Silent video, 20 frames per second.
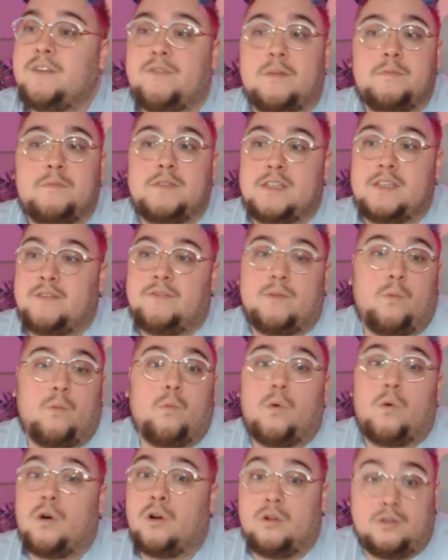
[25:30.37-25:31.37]
from different
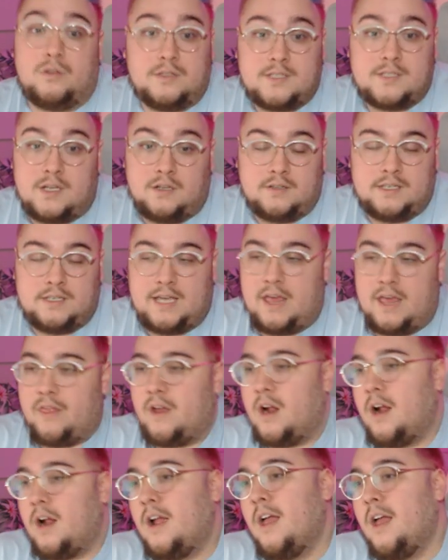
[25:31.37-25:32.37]
worlds
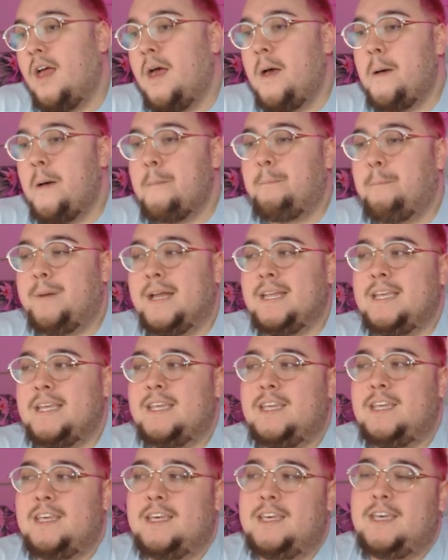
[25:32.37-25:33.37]
altogether. But
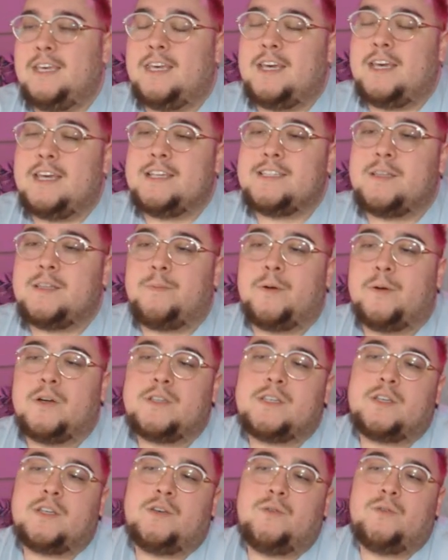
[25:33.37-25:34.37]
he is the
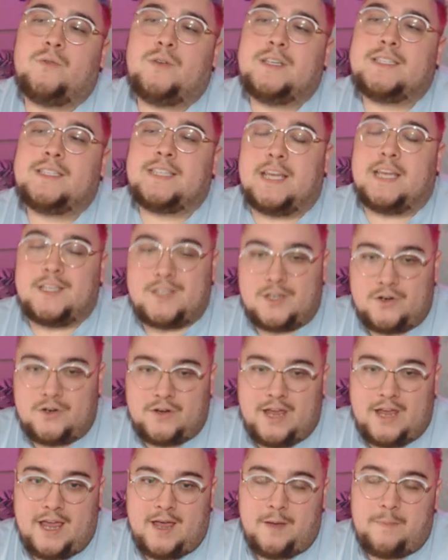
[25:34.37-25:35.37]
person he stays in your
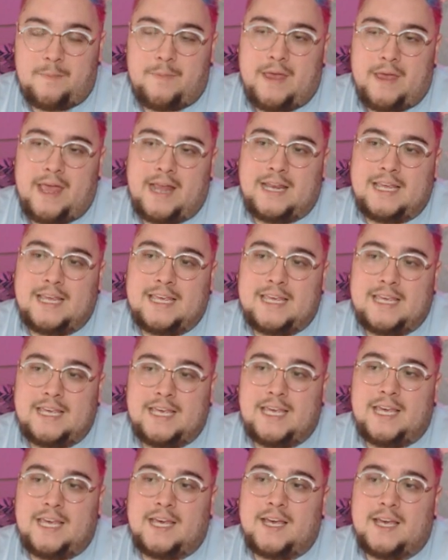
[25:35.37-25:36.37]
camp, and
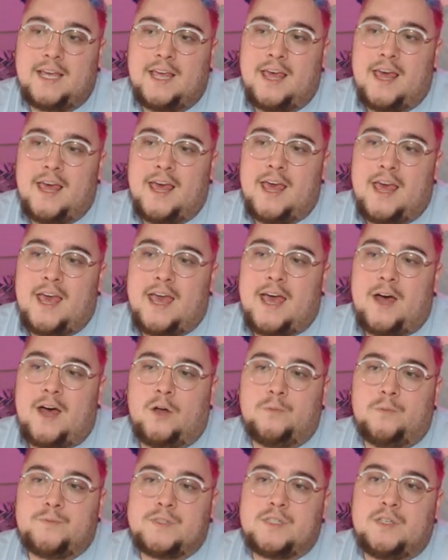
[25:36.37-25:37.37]
he
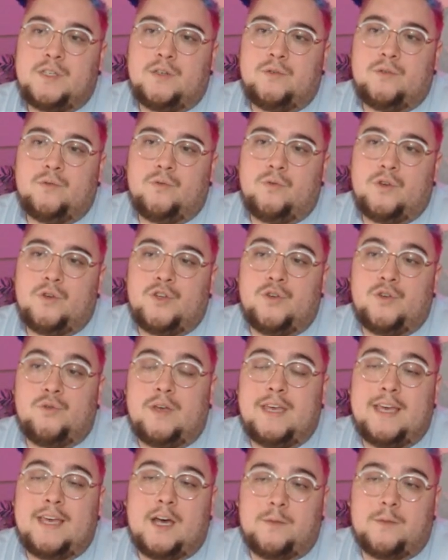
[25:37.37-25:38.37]
helps you
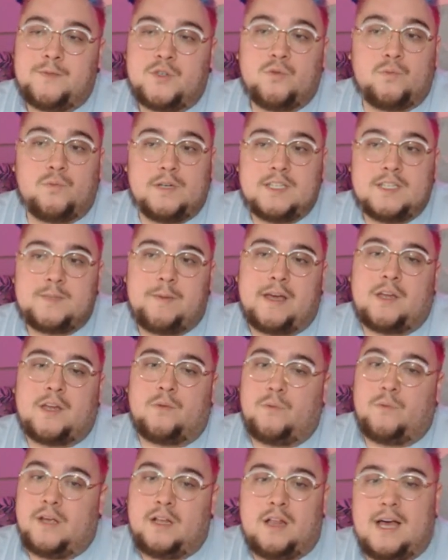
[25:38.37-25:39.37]
respec and
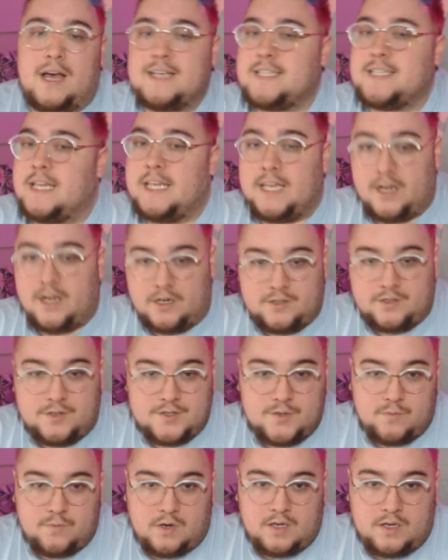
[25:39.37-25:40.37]
reclass any characters
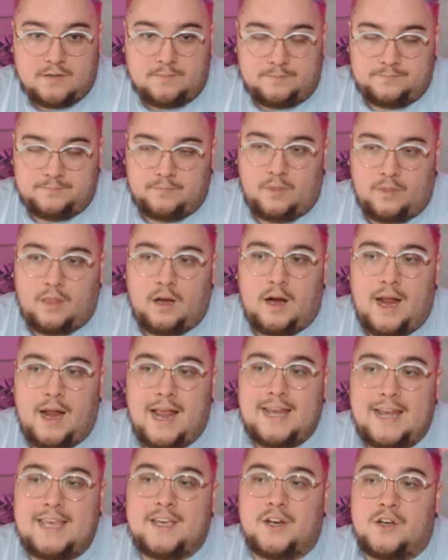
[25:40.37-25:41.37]
you want.
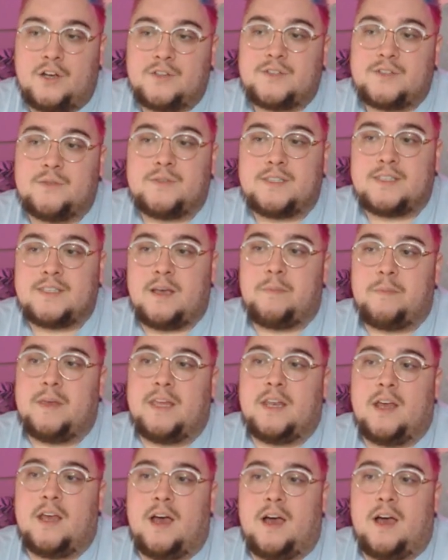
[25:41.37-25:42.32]
And he can also summon